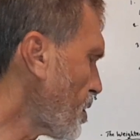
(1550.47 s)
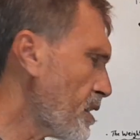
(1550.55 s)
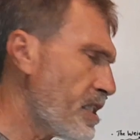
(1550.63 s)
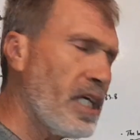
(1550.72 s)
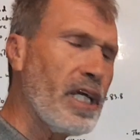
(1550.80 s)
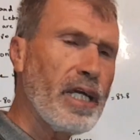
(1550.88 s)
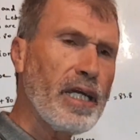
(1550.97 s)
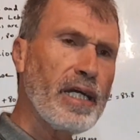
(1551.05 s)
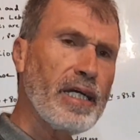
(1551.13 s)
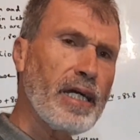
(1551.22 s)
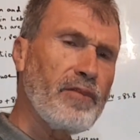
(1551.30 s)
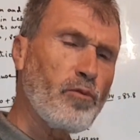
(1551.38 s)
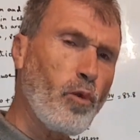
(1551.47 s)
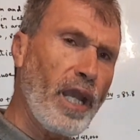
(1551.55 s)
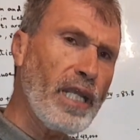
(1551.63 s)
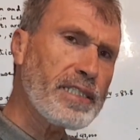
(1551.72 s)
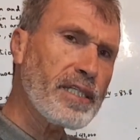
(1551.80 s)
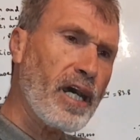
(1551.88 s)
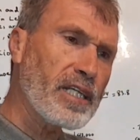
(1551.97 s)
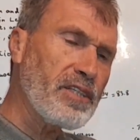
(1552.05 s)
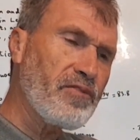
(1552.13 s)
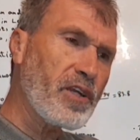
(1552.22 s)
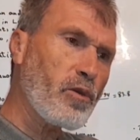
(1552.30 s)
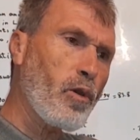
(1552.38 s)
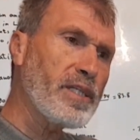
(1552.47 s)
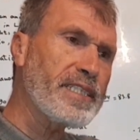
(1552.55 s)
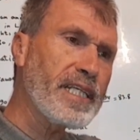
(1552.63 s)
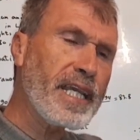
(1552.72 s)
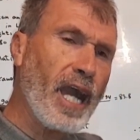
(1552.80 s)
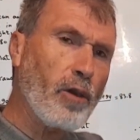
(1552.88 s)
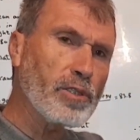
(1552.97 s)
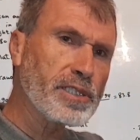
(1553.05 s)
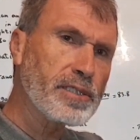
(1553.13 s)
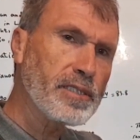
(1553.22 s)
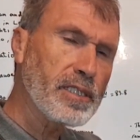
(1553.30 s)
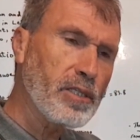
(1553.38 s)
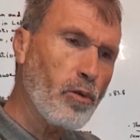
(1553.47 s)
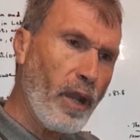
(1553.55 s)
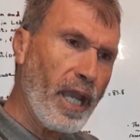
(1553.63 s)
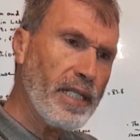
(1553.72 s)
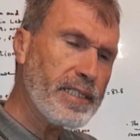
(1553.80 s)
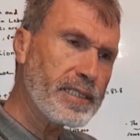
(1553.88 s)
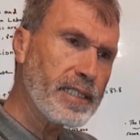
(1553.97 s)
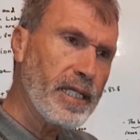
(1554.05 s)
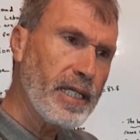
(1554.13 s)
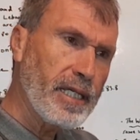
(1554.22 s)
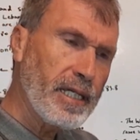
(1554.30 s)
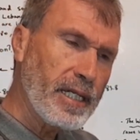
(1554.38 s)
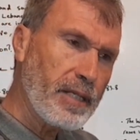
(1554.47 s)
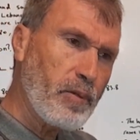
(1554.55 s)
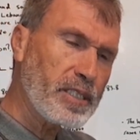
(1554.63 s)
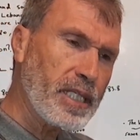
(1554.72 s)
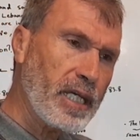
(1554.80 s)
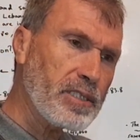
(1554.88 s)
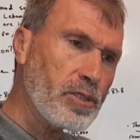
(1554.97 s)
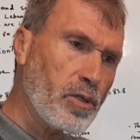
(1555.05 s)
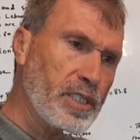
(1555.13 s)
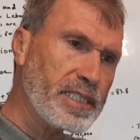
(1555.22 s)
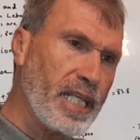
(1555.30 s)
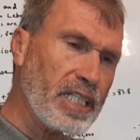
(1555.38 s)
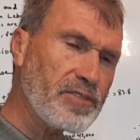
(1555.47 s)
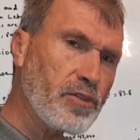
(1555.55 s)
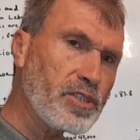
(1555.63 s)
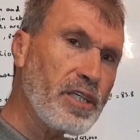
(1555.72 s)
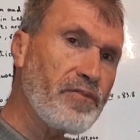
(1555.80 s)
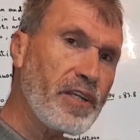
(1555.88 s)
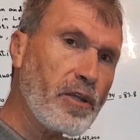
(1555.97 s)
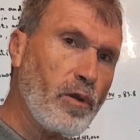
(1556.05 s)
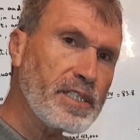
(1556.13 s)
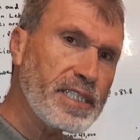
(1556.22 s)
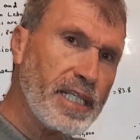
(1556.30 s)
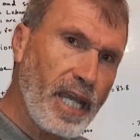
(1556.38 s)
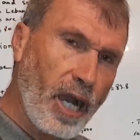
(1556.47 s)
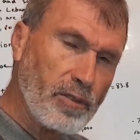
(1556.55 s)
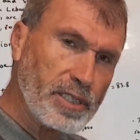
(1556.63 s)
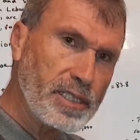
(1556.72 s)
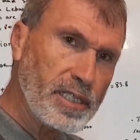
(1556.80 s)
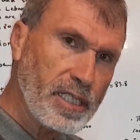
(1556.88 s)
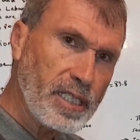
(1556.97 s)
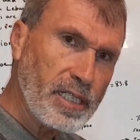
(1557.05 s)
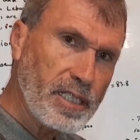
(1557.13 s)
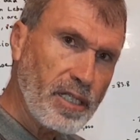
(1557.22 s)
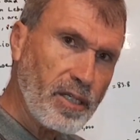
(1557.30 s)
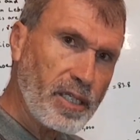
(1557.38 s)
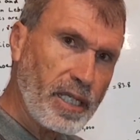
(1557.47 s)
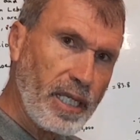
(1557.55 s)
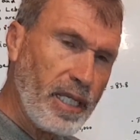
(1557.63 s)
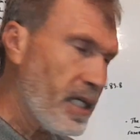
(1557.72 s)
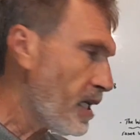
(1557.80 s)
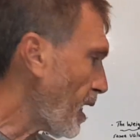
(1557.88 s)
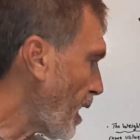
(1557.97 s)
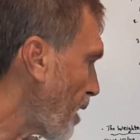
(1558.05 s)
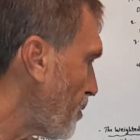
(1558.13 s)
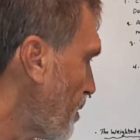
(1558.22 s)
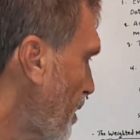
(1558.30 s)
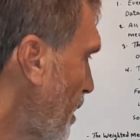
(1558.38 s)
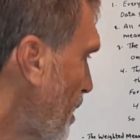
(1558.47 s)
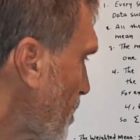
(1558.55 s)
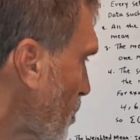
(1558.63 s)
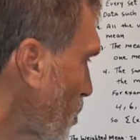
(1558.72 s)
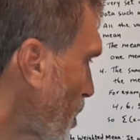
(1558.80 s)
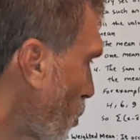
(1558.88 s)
is, weights are the frequency counts. Weights represent or stands for the frequency counts, okay? So the